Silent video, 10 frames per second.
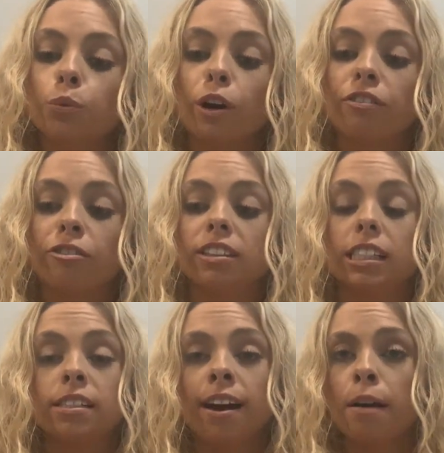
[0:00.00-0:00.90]
work for
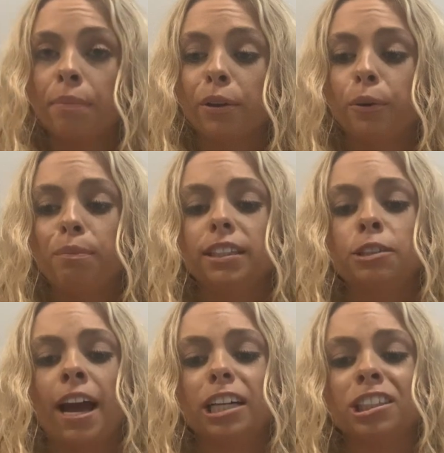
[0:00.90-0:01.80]
this topic would be
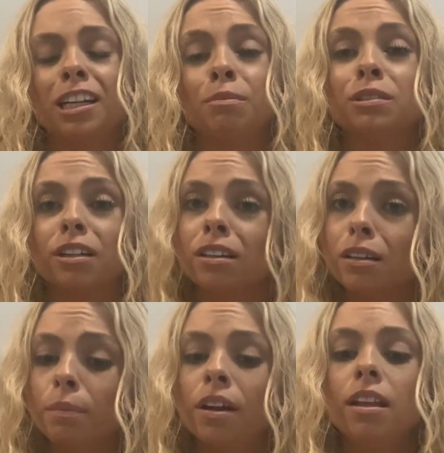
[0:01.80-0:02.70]
to actually
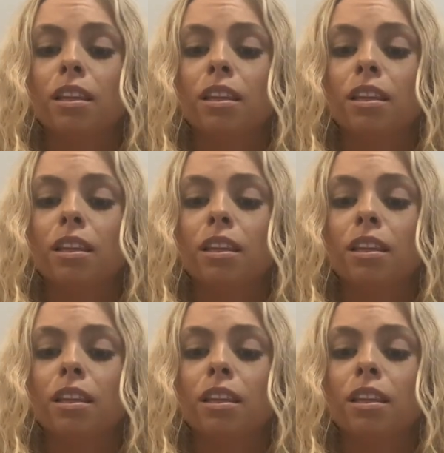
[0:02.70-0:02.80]
observe